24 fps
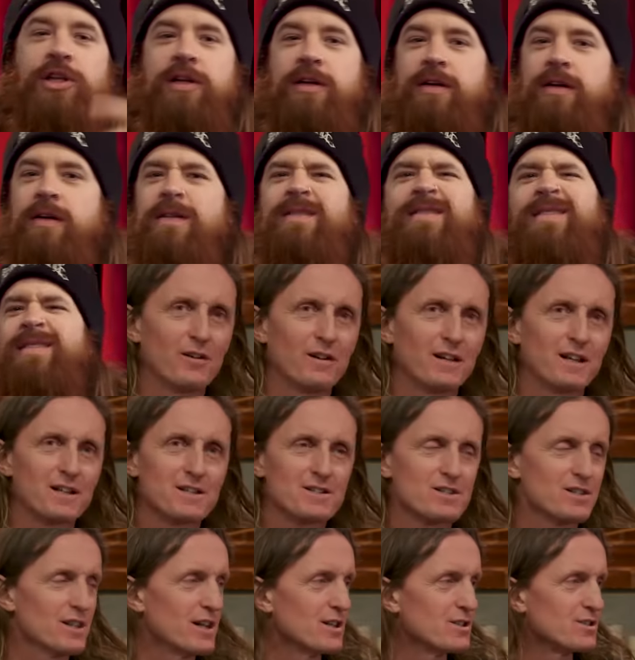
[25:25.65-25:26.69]
up for calling
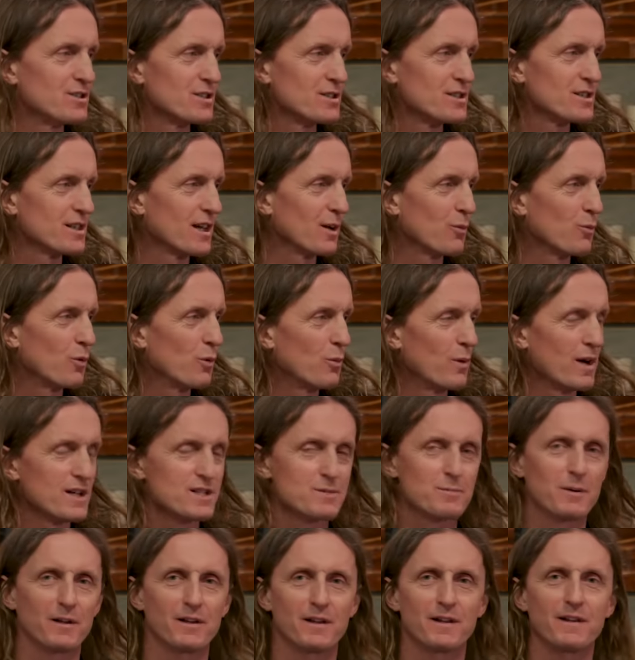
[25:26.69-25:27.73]
it Sludge. It's like, well, why
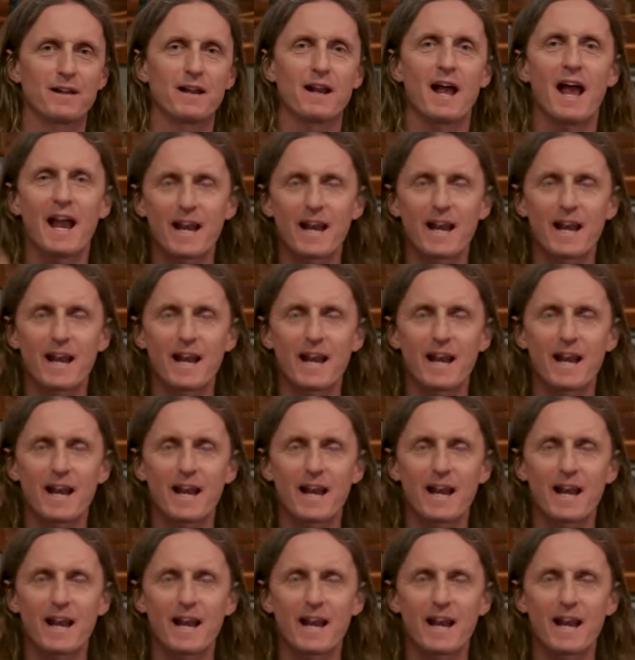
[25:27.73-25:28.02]
spell it that?